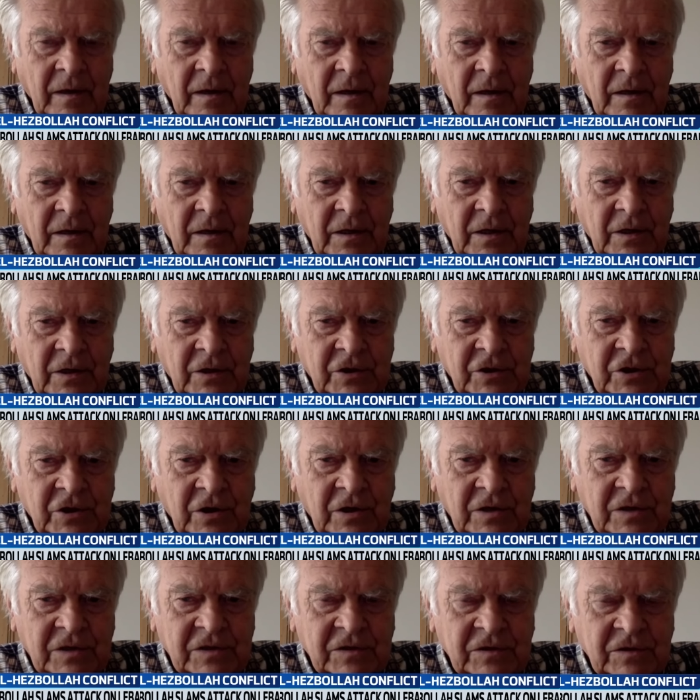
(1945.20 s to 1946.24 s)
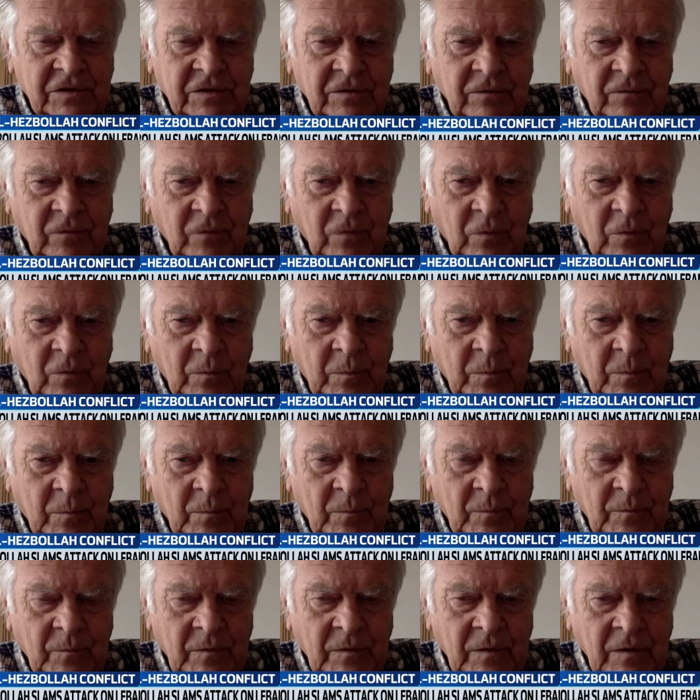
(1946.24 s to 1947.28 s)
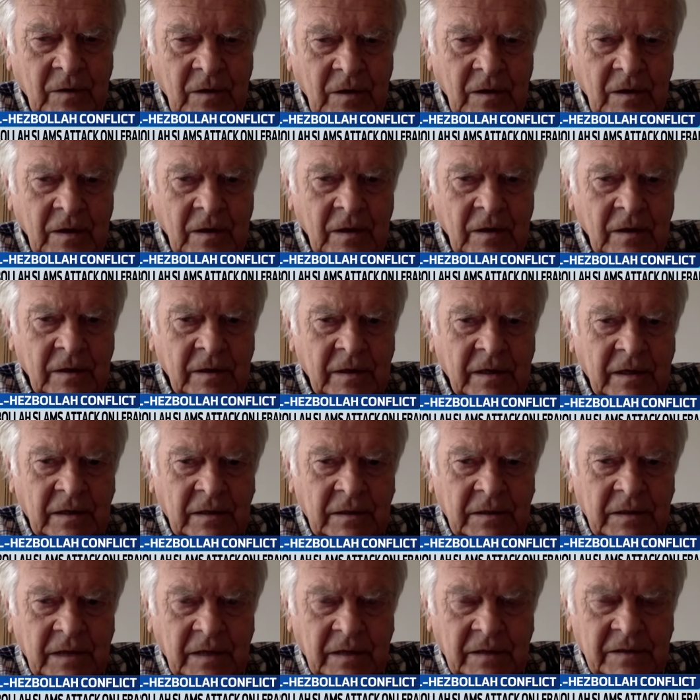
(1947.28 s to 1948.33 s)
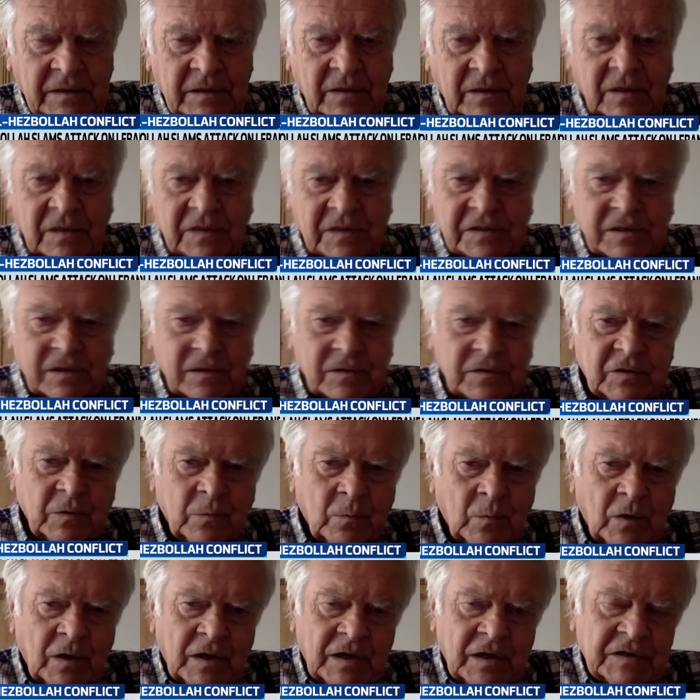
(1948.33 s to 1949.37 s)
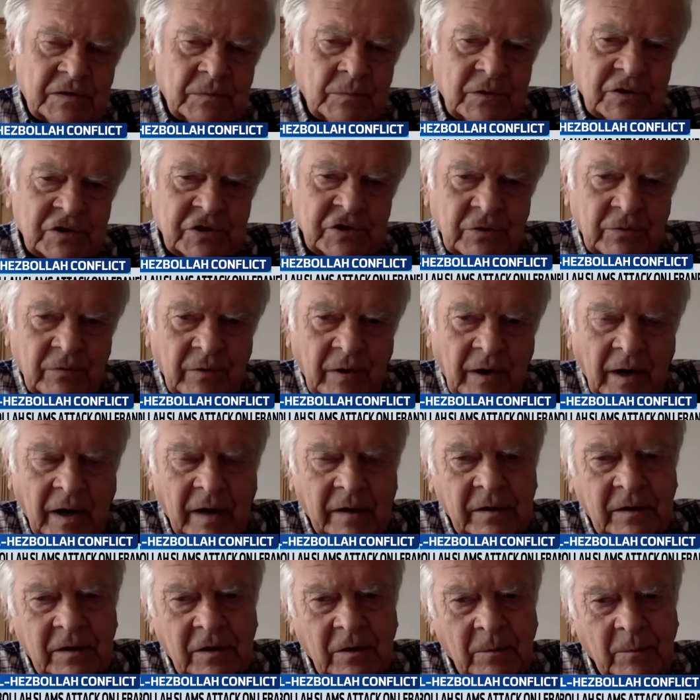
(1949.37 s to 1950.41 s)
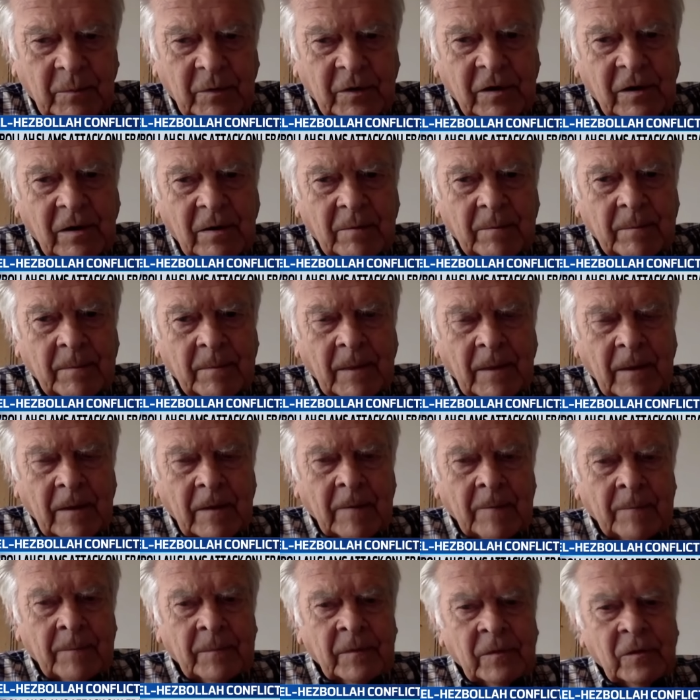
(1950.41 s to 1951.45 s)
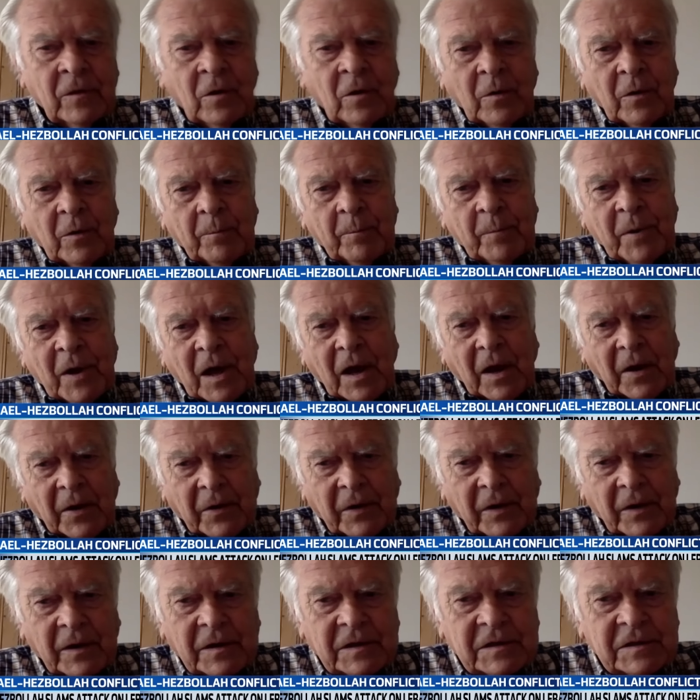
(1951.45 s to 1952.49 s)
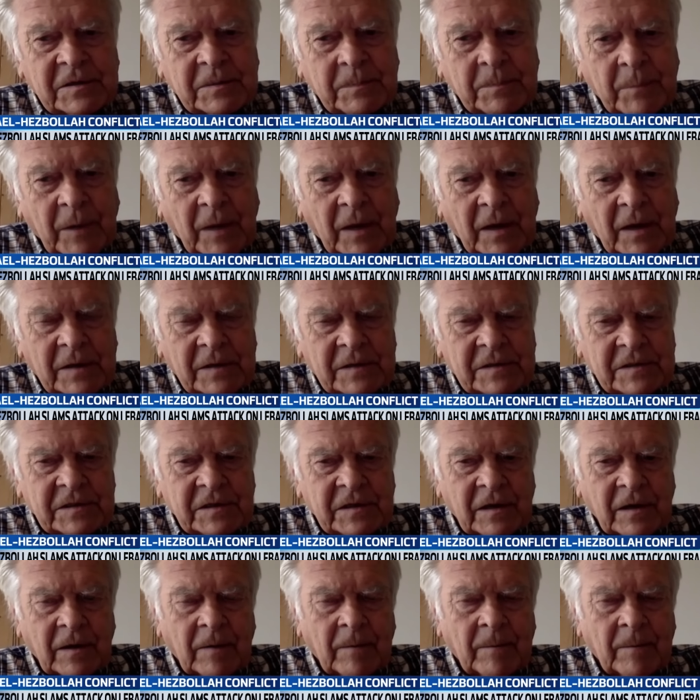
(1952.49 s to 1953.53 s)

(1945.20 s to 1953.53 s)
a chance for conducting ourselves in ways in which Iran can become not partners, but